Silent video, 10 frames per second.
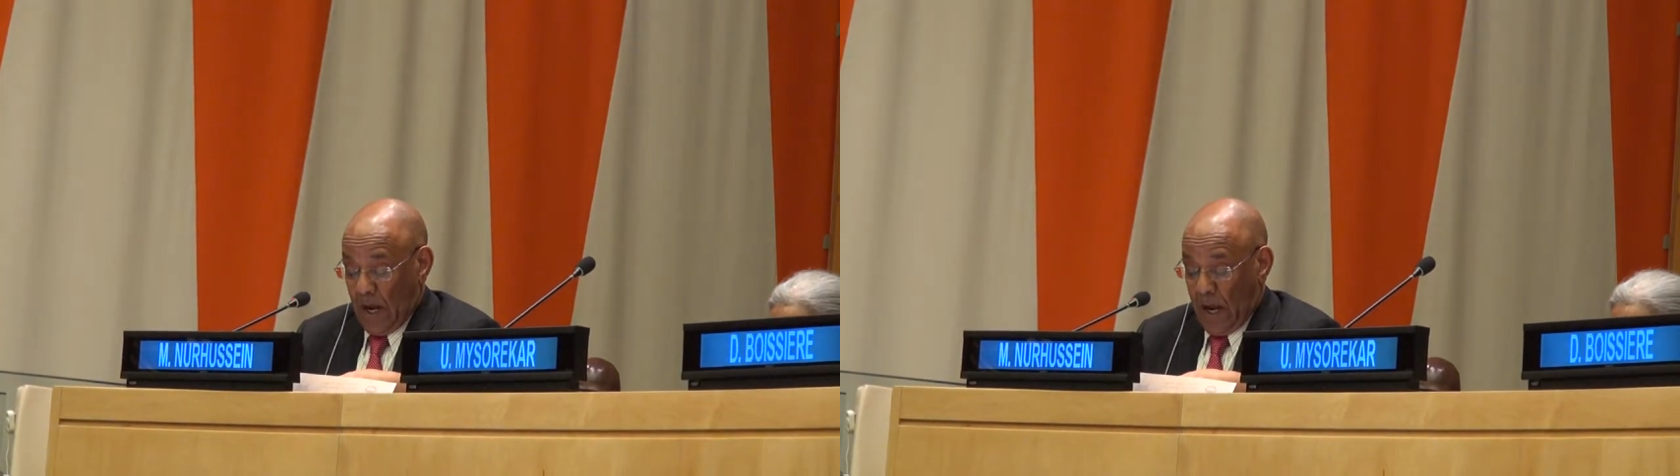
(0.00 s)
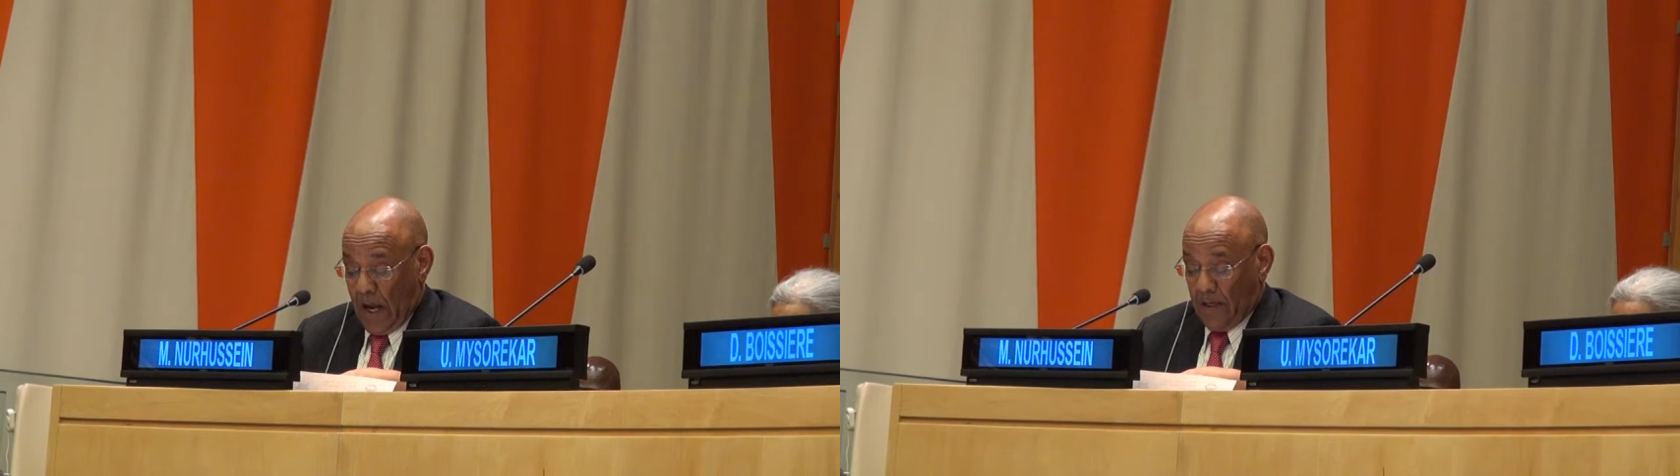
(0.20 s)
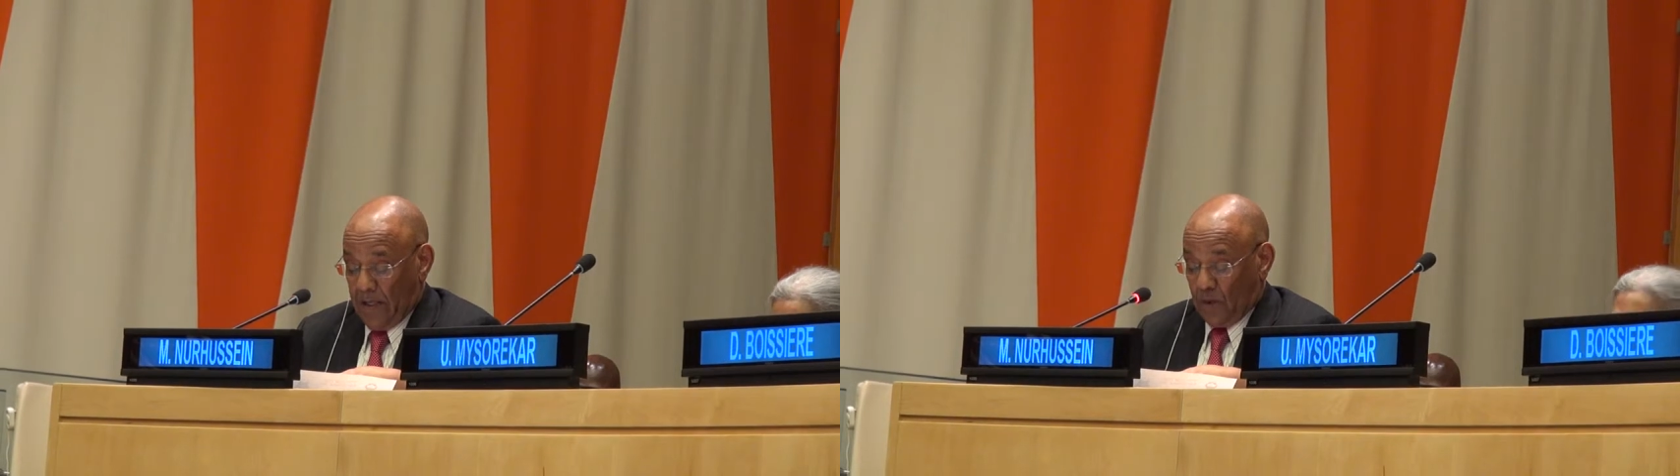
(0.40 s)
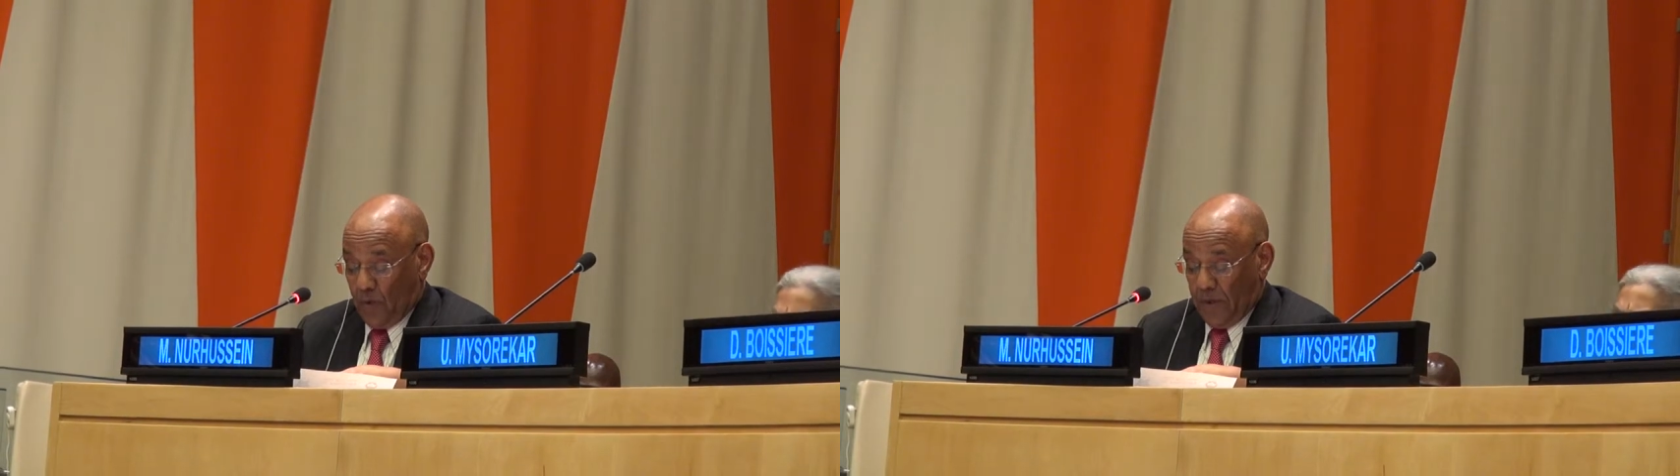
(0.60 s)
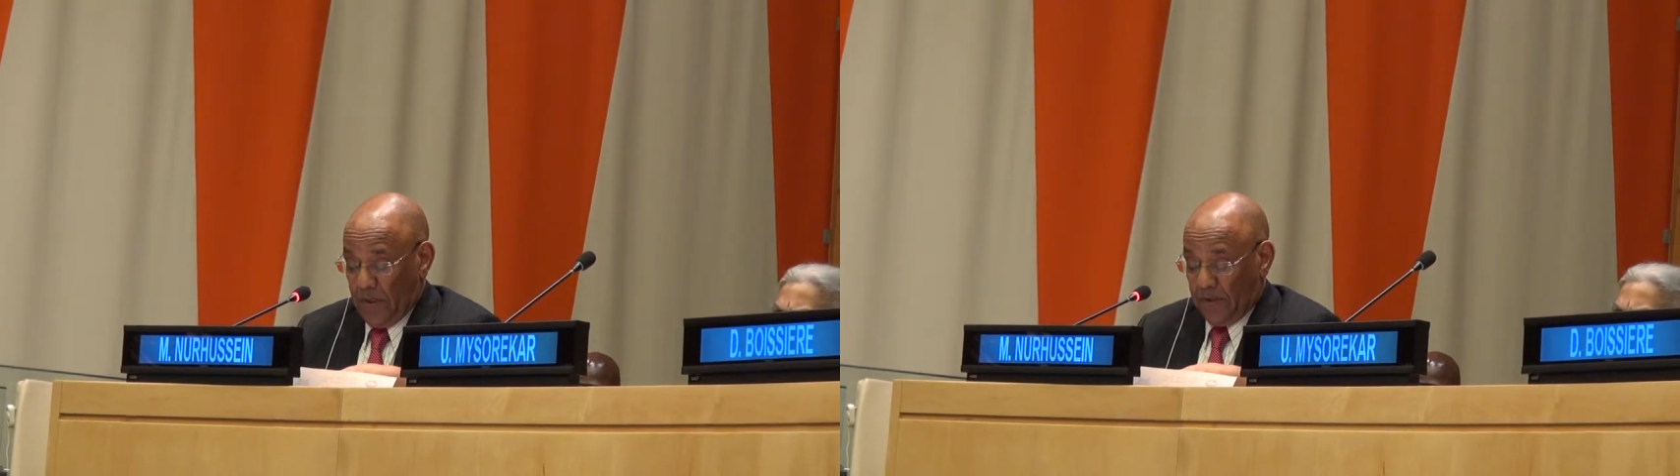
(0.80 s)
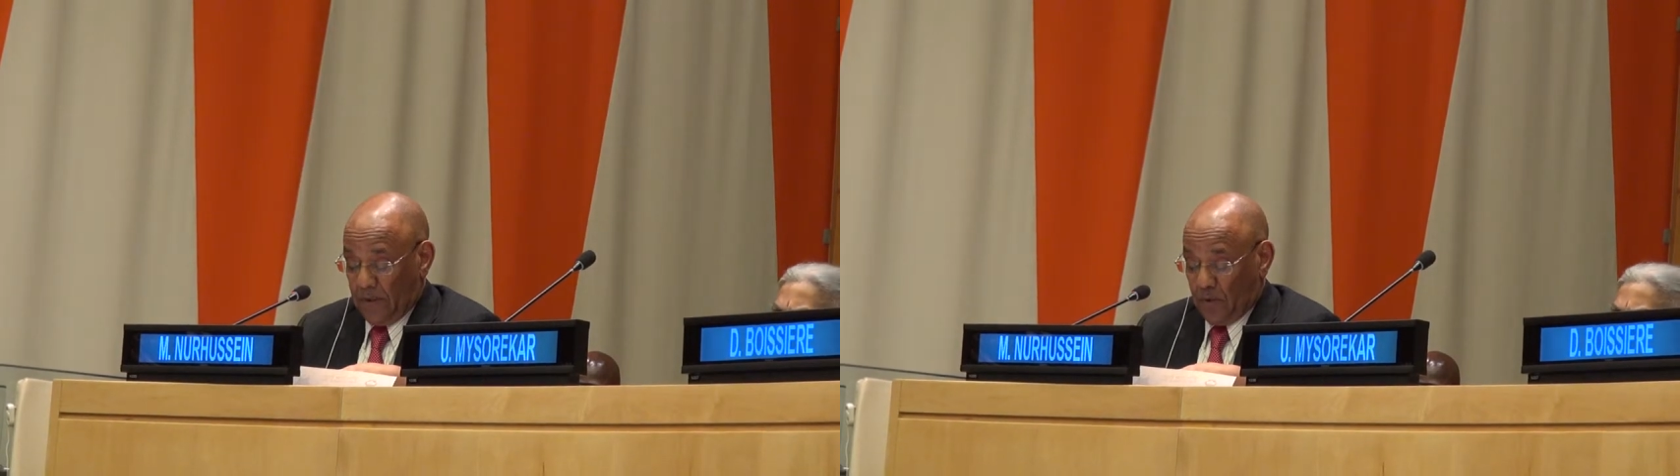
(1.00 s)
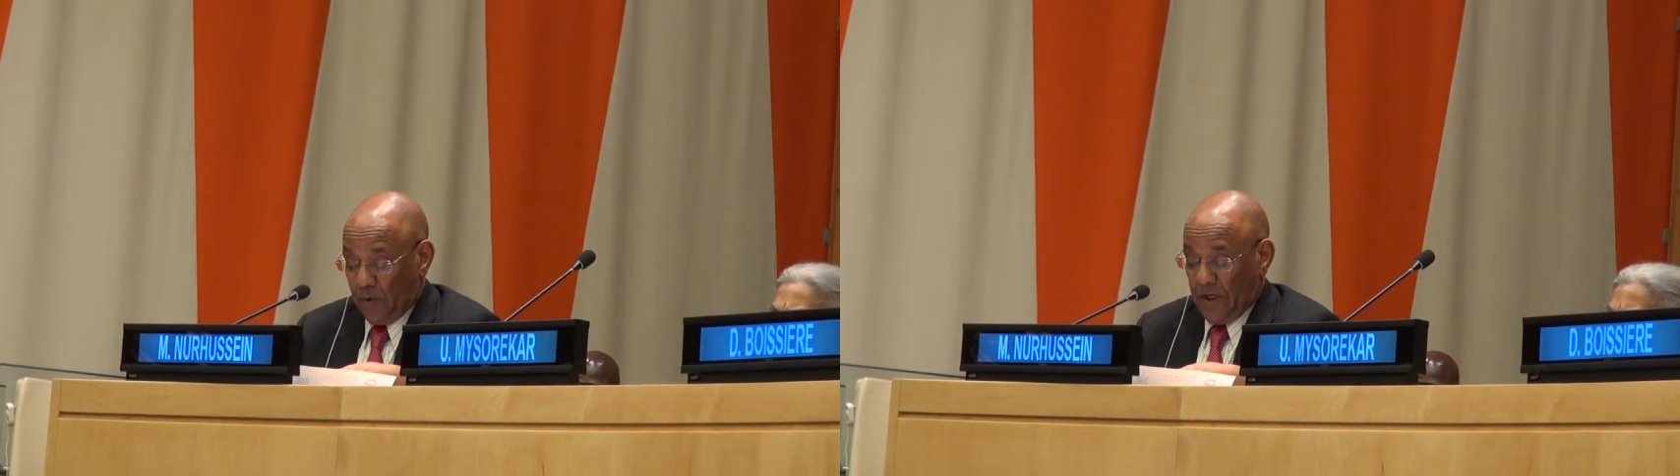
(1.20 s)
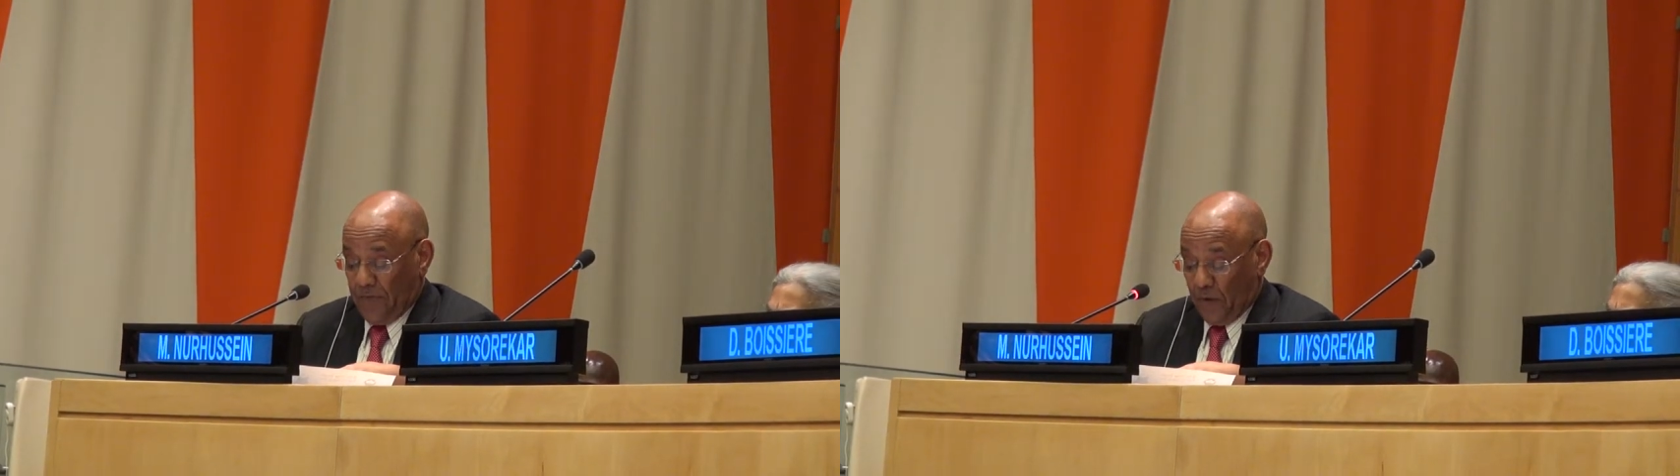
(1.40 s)
and the
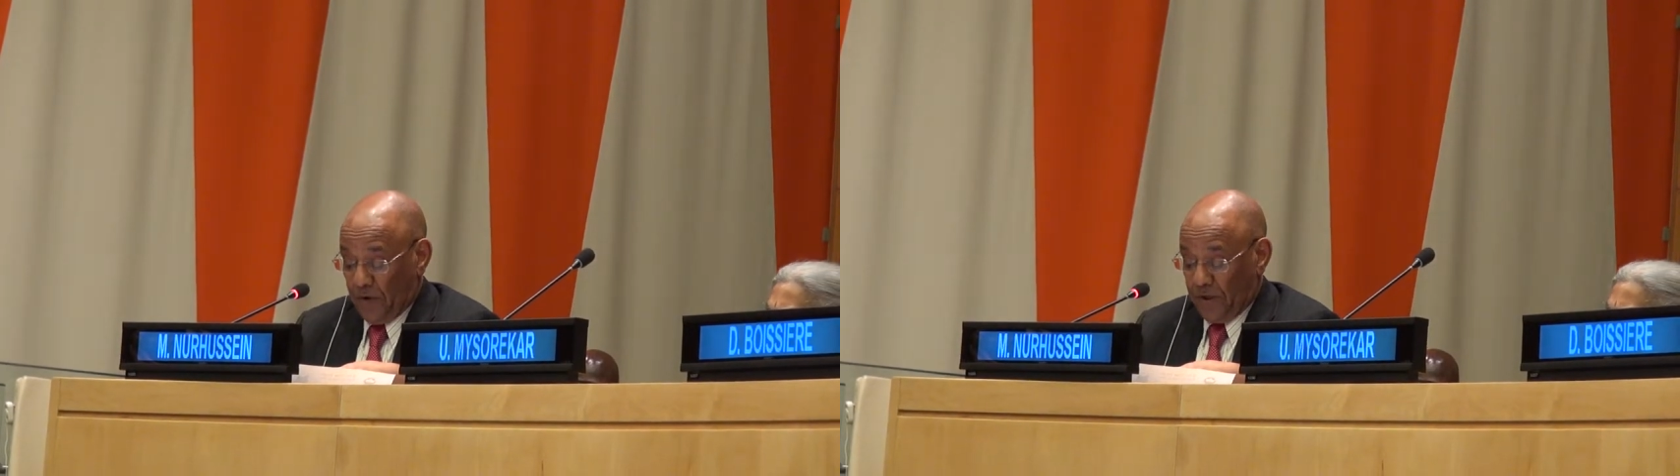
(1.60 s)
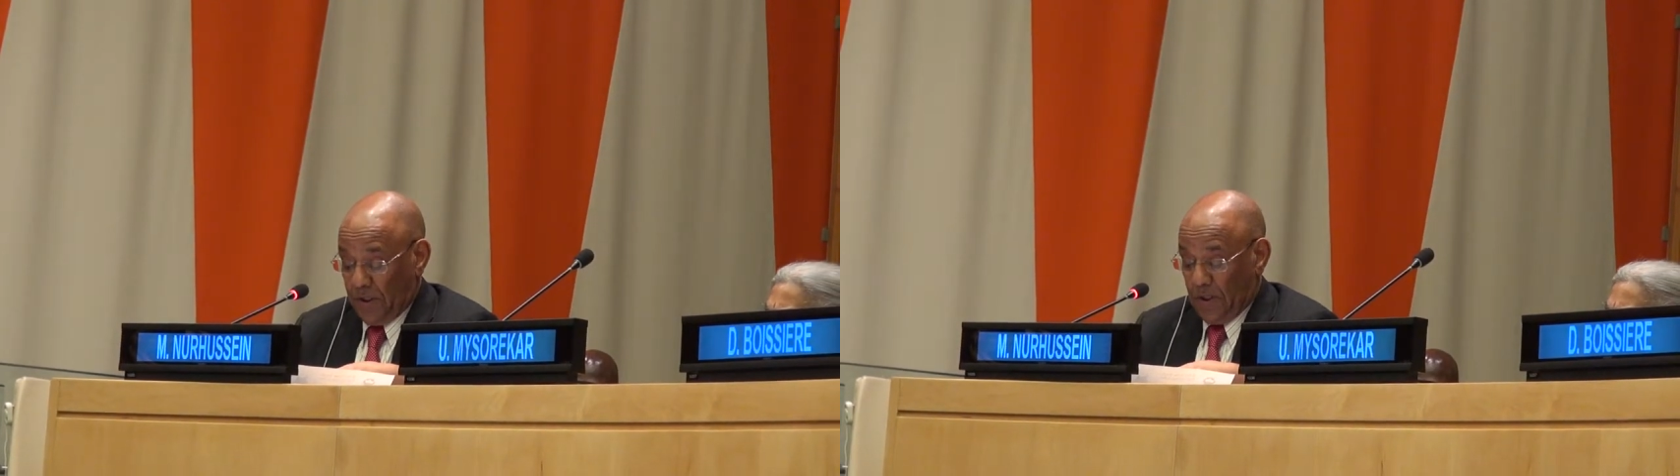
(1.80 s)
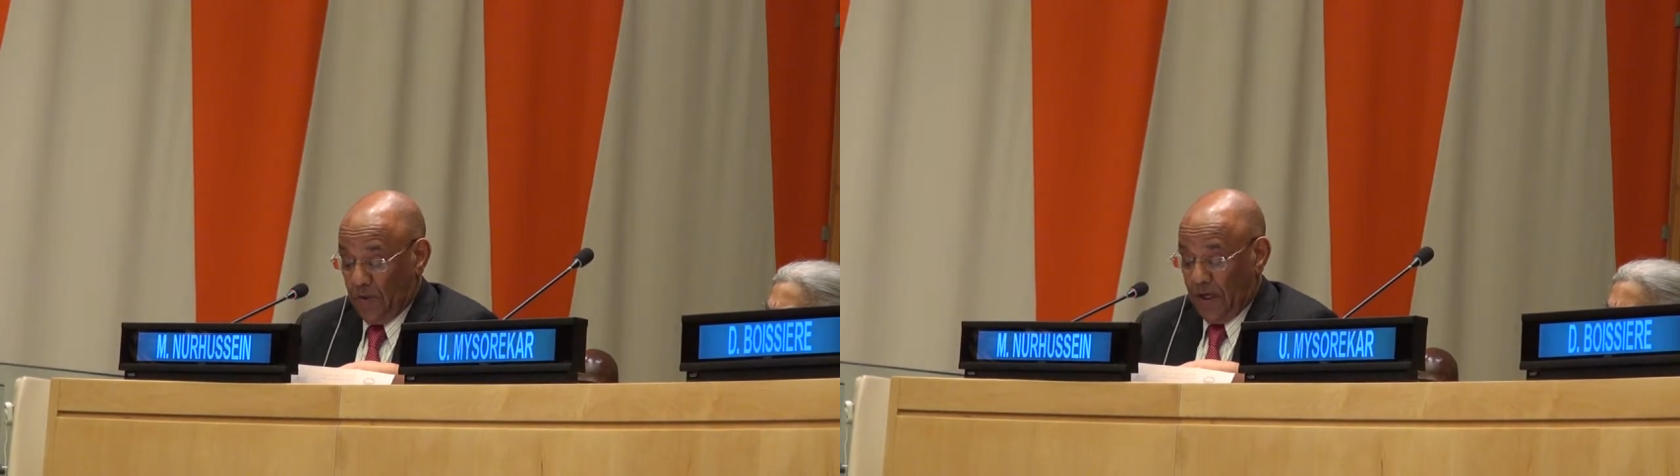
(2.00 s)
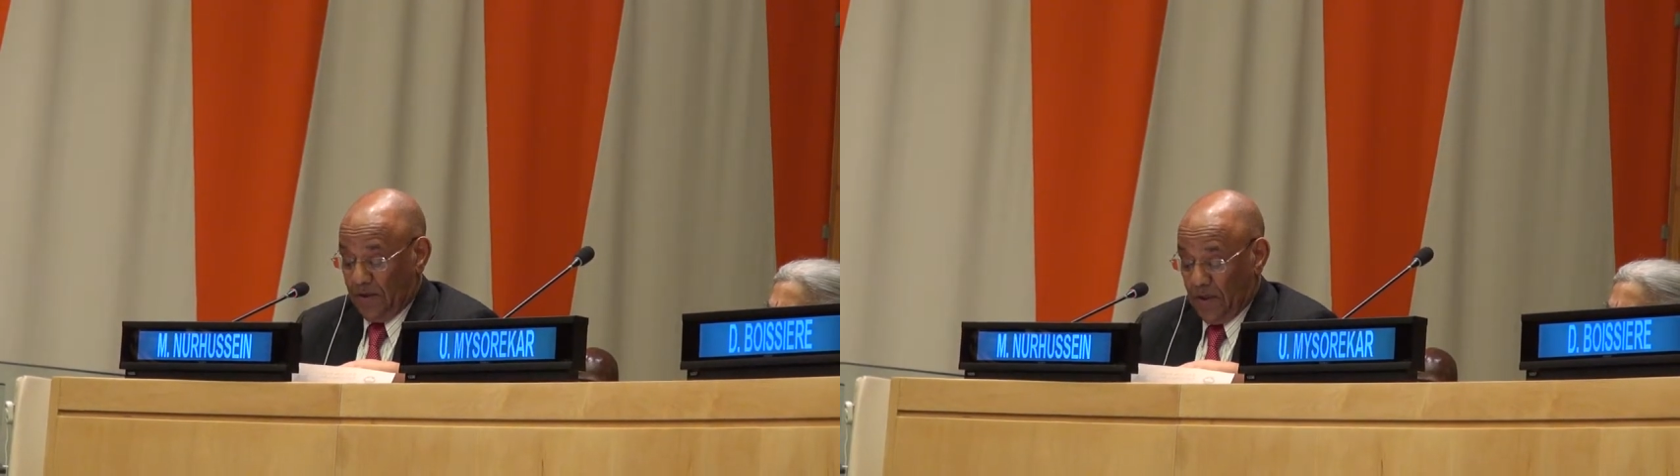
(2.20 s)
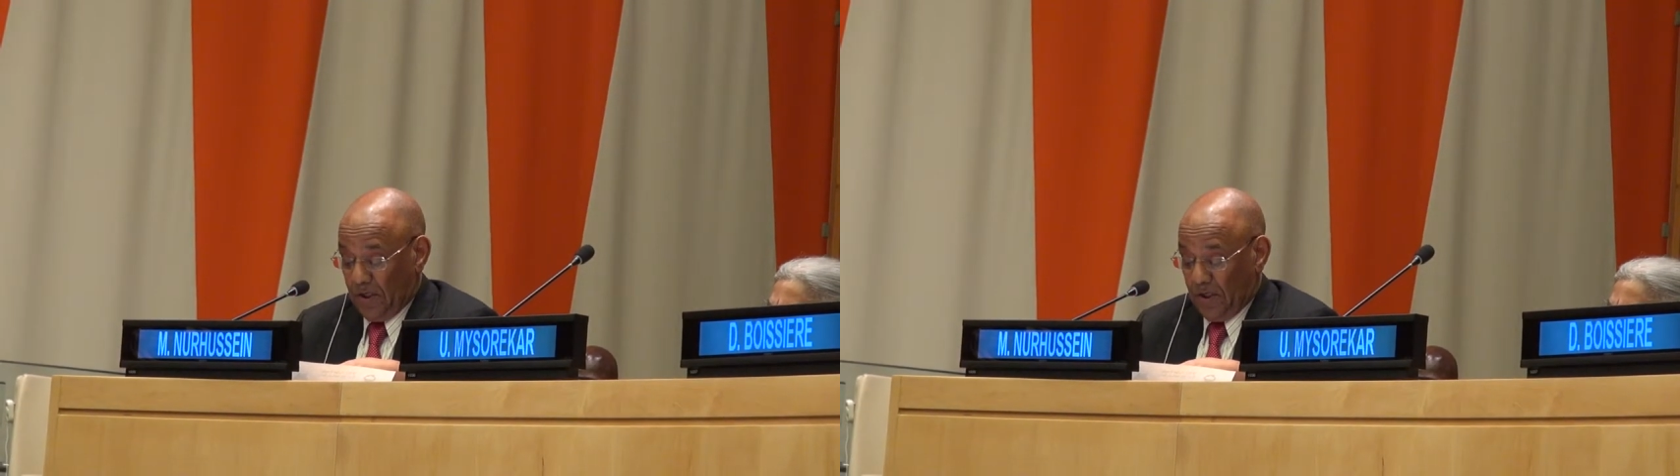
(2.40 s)
2030 United